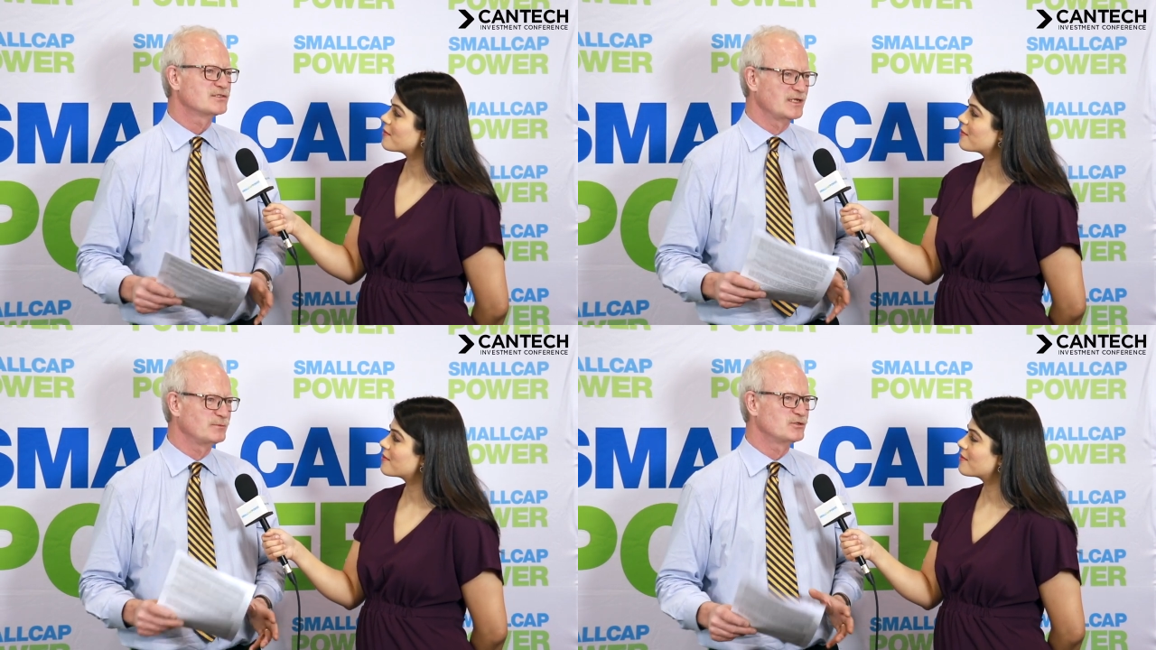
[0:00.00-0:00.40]

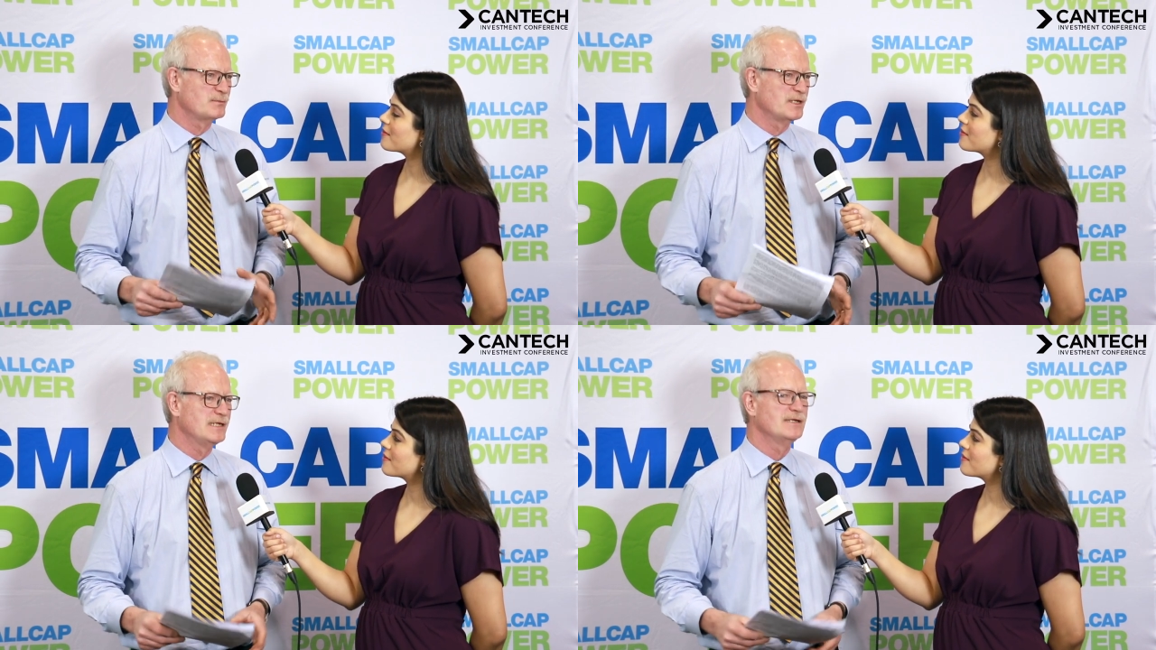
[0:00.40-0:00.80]
Speaker 1: seems to
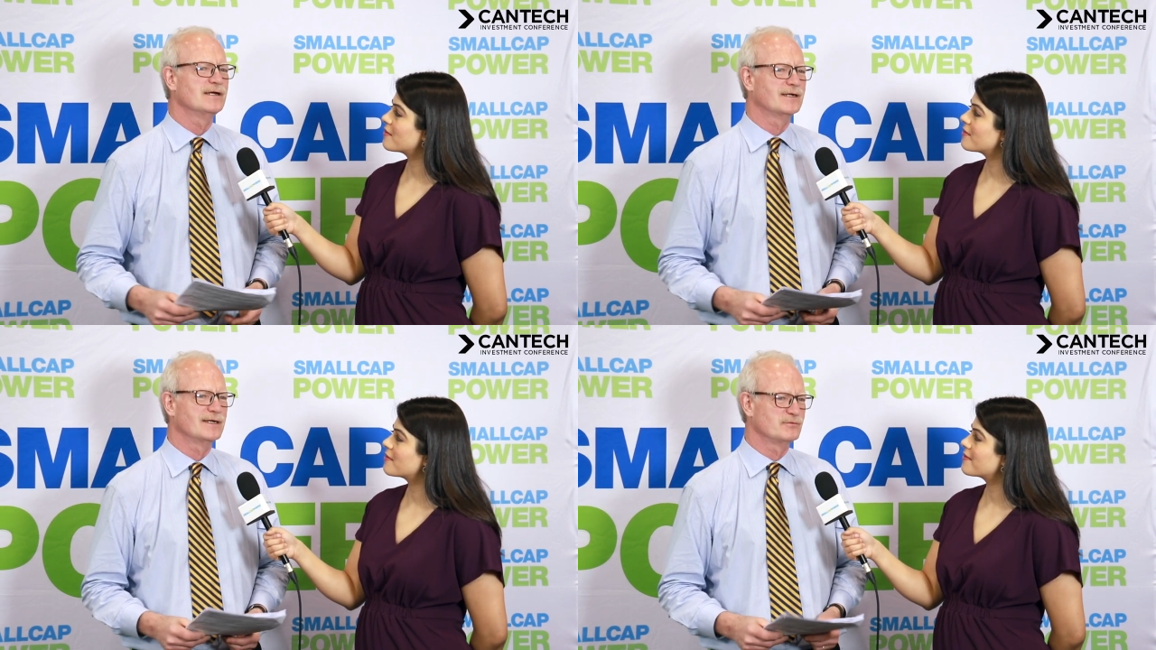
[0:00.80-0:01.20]
be
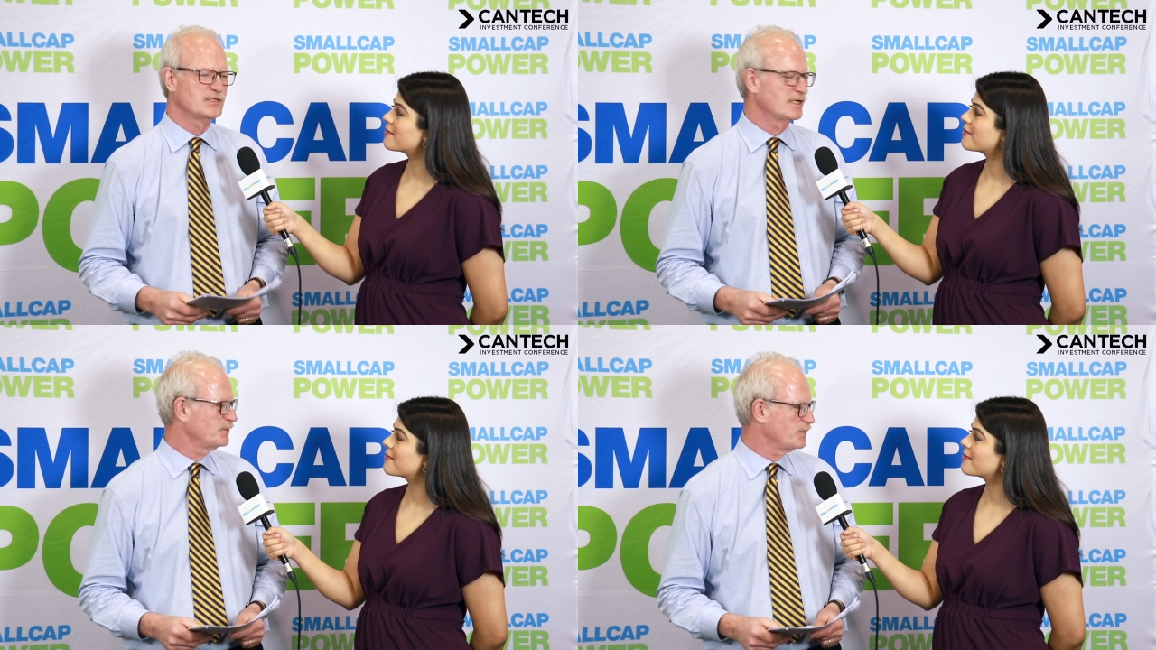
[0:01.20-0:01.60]
uh, kind of
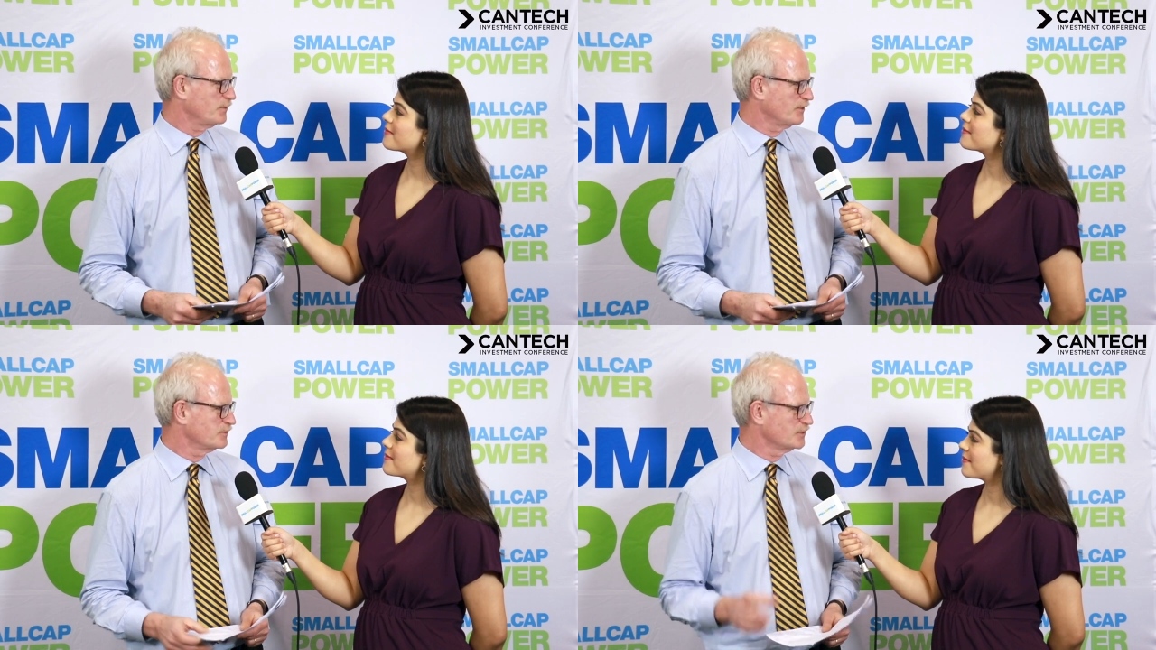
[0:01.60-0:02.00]
gelling.
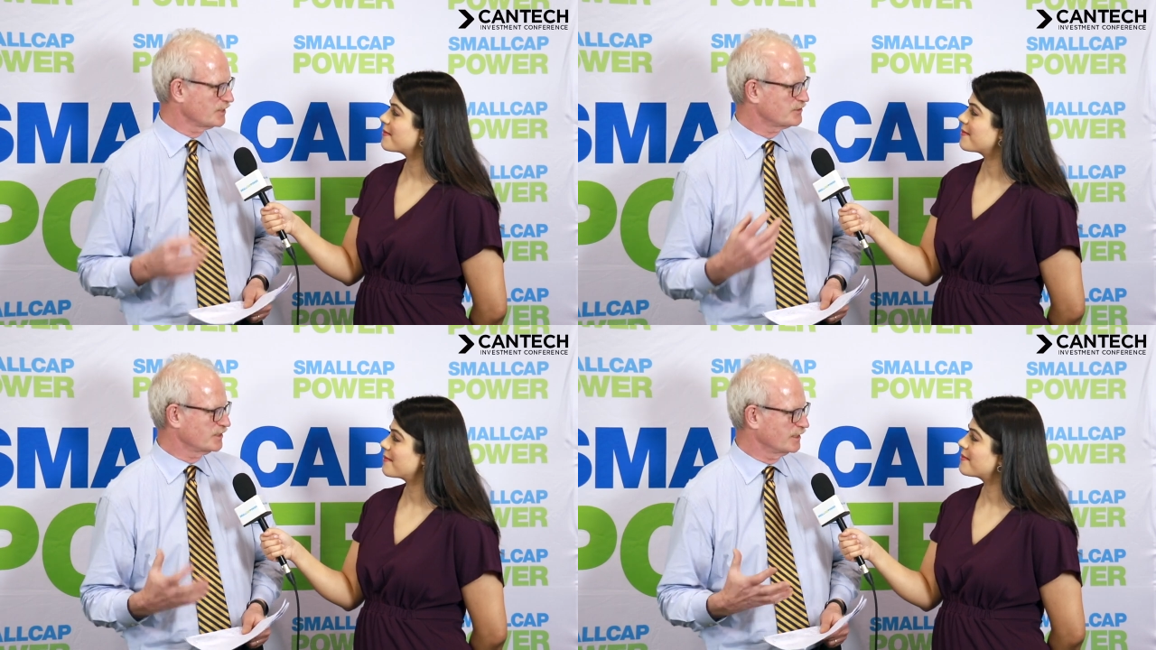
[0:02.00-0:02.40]
People are
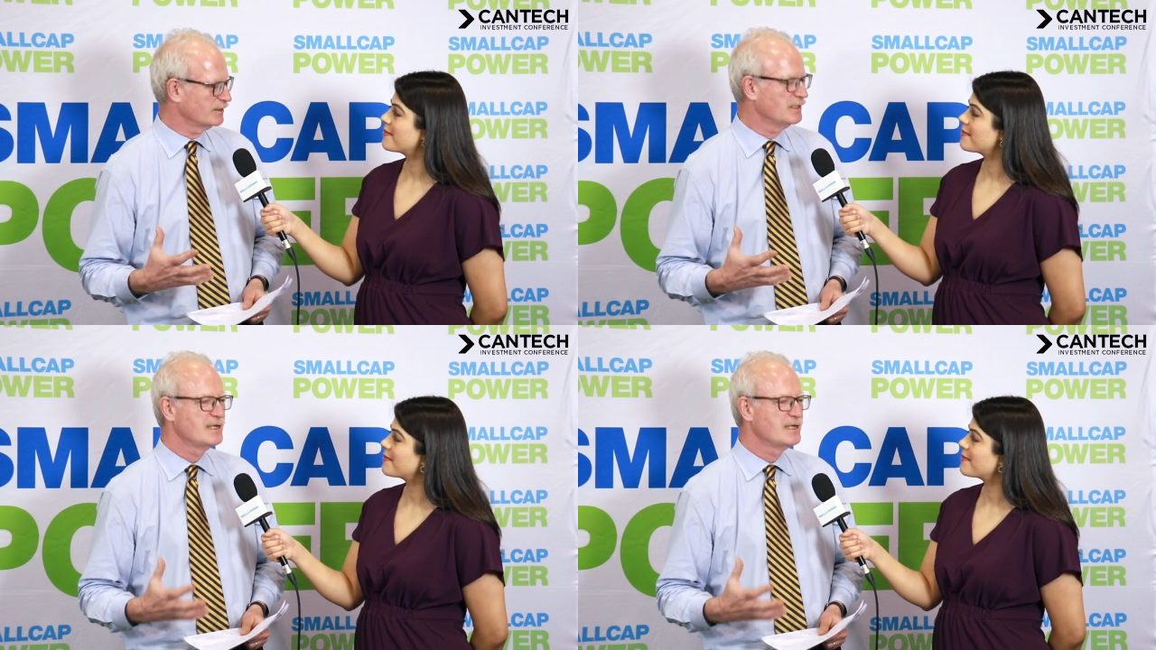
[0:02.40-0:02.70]
suggesting it